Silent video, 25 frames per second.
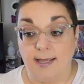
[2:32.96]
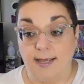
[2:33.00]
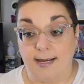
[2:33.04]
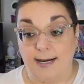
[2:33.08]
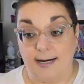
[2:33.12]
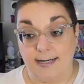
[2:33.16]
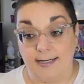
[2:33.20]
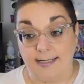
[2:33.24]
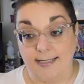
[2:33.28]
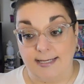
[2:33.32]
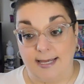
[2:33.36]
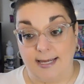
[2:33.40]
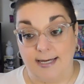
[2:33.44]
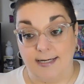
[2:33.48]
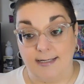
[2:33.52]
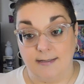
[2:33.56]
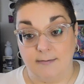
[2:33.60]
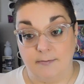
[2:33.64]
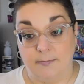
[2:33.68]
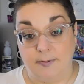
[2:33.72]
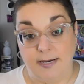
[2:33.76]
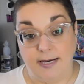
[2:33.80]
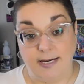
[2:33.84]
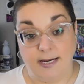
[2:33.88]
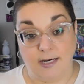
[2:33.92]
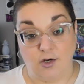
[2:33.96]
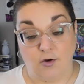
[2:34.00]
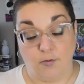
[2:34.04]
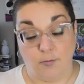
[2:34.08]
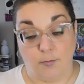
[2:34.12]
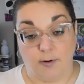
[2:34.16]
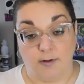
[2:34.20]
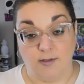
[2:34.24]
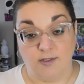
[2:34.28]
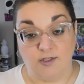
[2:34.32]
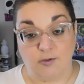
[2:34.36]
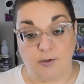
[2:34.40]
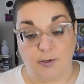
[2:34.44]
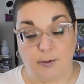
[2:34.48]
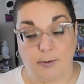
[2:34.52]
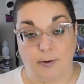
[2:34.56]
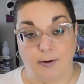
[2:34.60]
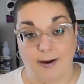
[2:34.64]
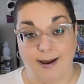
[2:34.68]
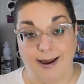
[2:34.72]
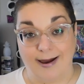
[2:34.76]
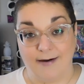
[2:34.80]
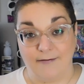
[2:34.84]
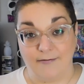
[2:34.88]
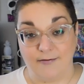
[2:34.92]
And again, being in New Brunswick
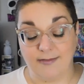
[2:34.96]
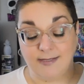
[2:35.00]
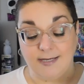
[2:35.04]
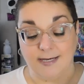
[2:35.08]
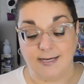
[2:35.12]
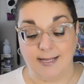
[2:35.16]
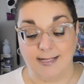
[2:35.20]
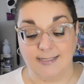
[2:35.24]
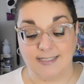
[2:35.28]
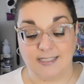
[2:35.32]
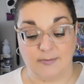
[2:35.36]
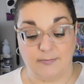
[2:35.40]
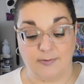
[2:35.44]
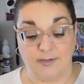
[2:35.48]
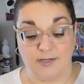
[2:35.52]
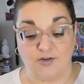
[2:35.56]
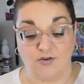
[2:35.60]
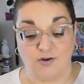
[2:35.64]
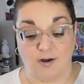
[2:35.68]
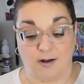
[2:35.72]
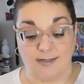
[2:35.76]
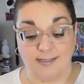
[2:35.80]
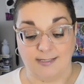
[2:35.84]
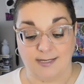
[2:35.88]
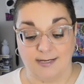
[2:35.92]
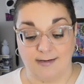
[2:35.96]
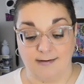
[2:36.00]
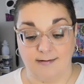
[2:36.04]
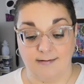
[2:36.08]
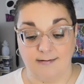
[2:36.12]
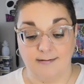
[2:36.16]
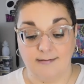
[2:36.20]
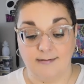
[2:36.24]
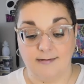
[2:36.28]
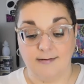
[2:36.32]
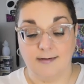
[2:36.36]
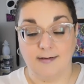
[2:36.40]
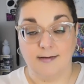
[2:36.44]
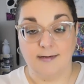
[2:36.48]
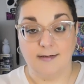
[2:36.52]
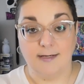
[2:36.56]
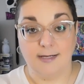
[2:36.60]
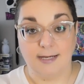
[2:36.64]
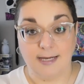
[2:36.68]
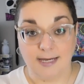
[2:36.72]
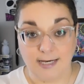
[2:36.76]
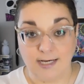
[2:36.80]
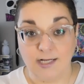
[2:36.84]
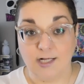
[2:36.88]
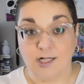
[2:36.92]
where everything needs to be trucked in,
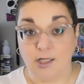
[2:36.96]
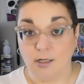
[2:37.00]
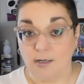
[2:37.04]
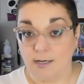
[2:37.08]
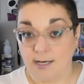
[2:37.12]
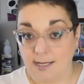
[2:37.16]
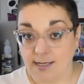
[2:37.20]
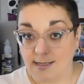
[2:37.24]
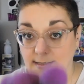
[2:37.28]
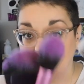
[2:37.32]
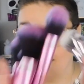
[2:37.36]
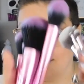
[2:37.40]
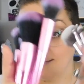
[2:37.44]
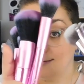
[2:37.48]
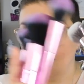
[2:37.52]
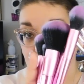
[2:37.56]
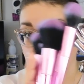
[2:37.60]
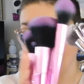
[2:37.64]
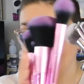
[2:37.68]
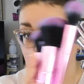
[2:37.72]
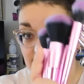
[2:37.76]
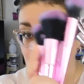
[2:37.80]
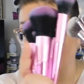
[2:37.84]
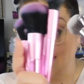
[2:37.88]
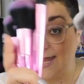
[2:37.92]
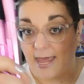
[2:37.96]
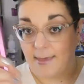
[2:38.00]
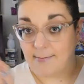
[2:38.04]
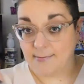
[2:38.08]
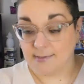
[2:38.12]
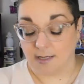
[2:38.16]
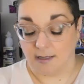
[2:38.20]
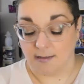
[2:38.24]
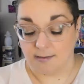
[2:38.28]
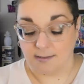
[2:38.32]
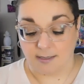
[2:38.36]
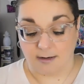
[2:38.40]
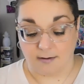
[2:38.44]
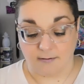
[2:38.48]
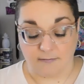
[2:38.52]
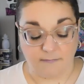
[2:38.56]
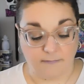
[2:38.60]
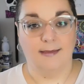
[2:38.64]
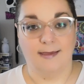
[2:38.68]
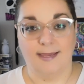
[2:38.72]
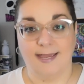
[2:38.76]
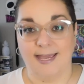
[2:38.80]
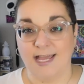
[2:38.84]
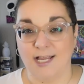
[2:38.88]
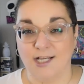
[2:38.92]
including like Amazon stuff,
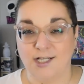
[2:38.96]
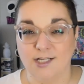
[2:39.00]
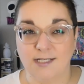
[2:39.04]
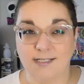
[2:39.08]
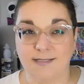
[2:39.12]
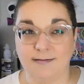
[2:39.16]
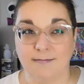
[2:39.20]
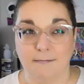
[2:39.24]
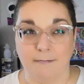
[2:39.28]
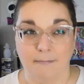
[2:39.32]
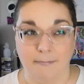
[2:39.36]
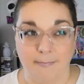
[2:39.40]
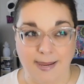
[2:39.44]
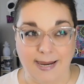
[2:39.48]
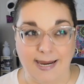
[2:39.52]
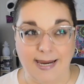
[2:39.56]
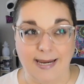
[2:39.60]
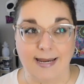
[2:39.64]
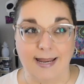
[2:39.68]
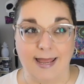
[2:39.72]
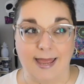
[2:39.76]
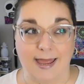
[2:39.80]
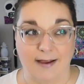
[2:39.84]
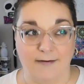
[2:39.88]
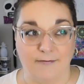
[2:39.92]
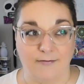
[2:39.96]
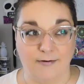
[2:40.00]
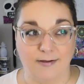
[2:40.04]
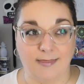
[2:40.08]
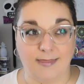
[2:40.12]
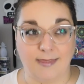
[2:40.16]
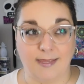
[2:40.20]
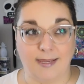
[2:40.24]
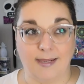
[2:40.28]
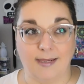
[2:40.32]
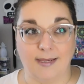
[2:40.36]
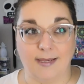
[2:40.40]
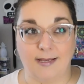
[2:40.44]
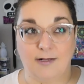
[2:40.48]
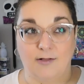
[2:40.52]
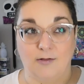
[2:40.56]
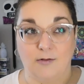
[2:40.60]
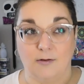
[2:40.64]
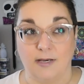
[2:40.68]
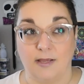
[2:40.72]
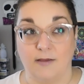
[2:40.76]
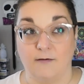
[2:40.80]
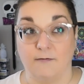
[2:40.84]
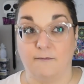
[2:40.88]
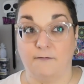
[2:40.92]
it just made everything,
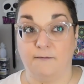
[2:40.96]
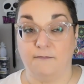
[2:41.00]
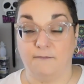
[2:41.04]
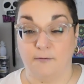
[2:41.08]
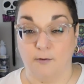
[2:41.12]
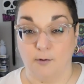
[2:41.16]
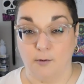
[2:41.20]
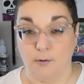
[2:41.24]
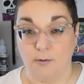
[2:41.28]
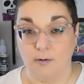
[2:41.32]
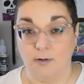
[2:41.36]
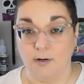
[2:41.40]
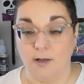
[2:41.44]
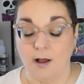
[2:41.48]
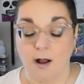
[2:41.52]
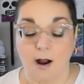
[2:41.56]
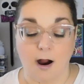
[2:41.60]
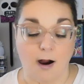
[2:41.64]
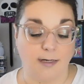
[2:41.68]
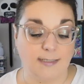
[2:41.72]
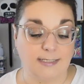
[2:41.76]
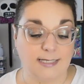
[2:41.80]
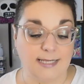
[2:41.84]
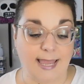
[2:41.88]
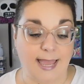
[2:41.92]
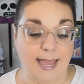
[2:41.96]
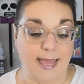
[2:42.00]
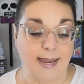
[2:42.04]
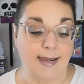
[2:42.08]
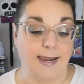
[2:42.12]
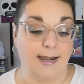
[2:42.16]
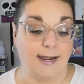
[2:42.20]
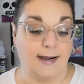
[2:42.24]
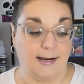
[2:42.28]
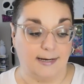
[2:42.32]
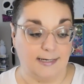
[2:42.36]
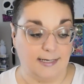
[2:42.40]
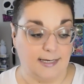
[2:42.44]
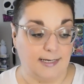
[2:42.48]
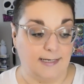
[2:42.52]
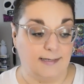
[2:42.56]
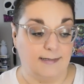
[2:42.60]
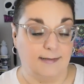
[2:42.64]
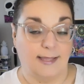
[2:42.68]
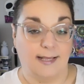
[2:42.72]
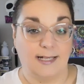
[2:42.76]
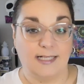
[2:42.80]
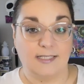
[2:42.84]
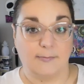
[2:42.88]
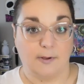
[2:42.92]
including food, hard to get. And I need
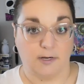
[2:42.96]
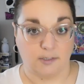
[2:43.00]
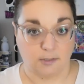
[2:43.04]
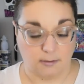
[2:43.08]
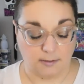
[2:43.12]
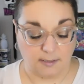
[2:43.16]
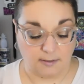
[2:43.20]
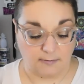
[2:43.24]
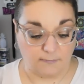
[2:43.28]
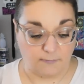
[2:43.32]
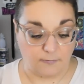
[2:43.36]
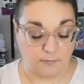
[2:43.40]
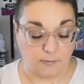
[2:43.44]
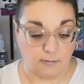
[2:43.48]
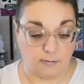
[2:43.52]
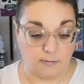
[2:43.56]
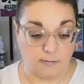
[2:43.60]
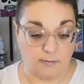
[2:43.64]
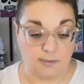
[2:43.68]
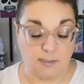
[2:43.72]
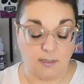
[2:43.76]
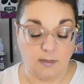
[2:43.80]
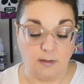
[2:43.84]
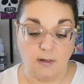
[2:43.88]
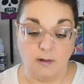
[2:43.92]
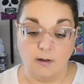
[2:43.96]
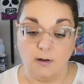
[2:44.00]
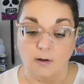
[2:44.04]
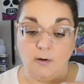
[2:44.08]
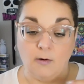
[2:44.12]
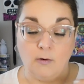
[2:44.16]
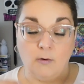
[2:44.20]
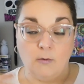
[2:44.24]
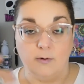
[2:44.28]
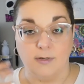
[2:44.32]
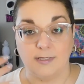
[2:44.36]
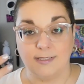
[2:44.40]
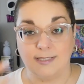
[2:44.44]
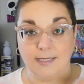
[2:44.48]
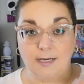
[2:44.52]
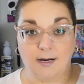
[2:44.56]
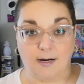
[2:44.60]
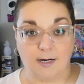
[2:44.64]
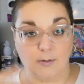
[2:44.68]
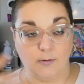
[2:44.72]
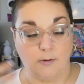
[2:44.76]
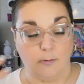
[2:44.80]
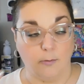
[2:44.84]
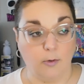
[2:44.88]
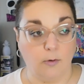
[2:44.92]
like specialty foods with the
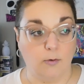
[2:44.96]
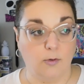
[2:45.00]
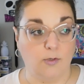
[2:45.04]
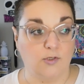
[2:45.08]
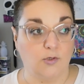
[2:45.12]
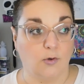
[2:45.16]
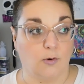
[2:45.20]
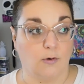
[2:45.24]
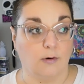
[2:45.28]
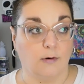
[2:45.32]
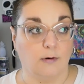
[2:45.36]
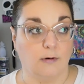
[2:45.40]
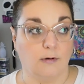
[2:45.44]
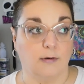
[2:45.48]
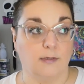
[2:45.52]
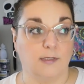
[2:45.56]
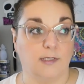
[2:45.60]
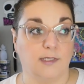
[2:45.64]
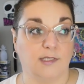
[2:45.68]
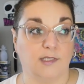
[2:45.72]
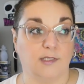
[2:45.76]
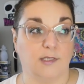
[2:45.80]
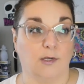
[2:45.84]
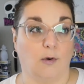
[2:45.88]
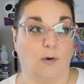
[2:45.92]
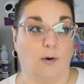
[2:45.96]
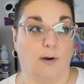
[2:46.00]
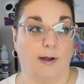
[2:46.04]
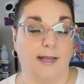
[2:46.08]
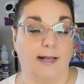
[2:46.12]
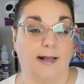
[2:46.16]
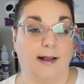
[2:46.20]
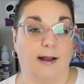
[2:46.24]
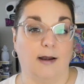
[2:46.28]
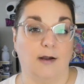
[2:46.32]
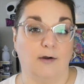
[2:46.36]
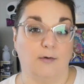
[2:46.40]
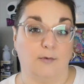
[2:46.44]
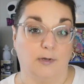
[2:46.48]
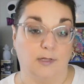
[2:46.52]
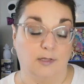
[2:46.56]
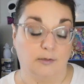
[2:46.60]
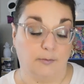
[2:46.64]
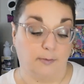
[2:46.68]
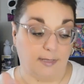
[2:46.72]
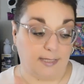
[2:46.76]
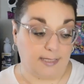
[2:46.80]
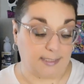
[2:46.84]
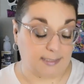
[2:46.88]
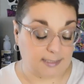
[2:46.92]
autoimmune disorders, so I got really,
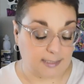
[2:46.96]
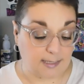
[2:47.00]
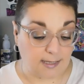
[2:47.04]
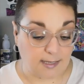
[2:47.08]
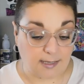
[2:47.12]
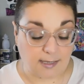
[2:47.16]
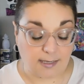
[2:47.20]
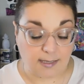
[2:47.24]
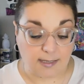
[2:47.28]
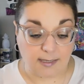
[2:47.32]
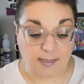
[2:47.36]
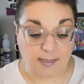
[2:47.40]
really sick.